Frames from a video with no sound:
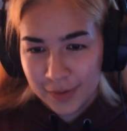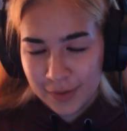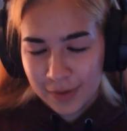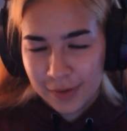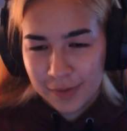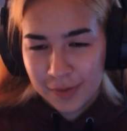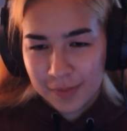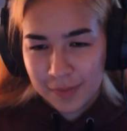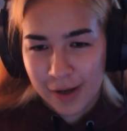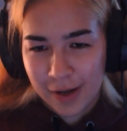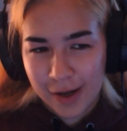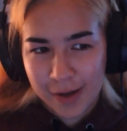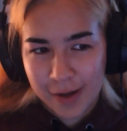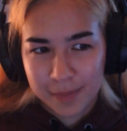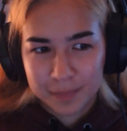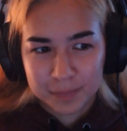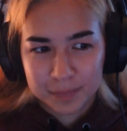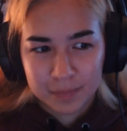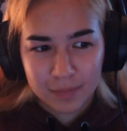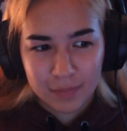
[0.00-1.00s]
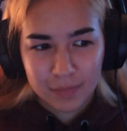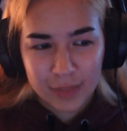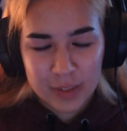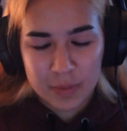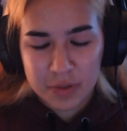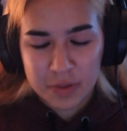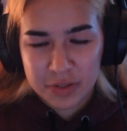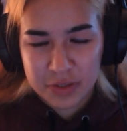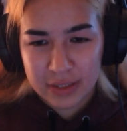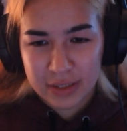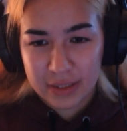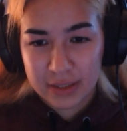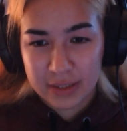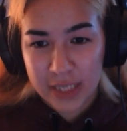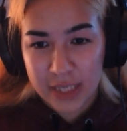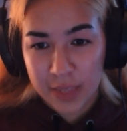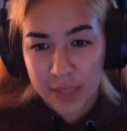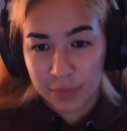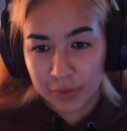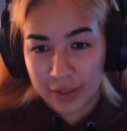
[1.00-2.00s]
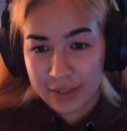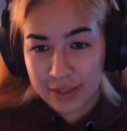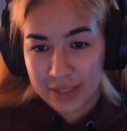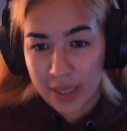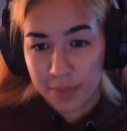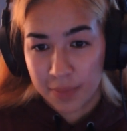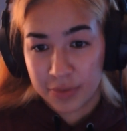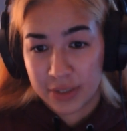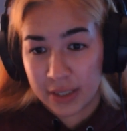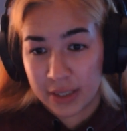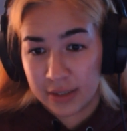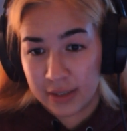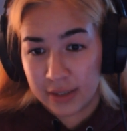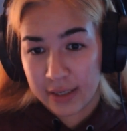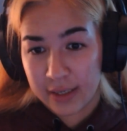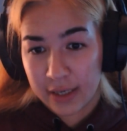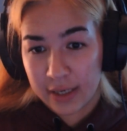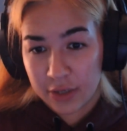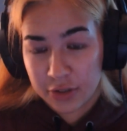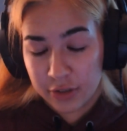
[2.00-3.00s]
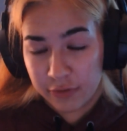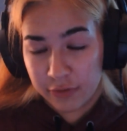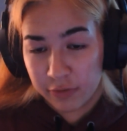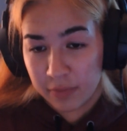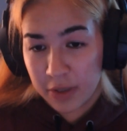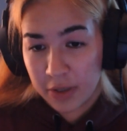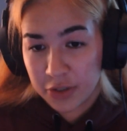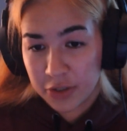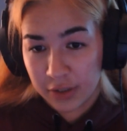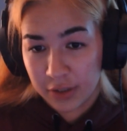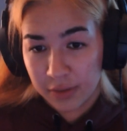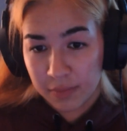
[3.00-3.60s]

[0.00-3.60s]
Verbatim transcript: Um, hmm. Especially since the table has not presented any extra information.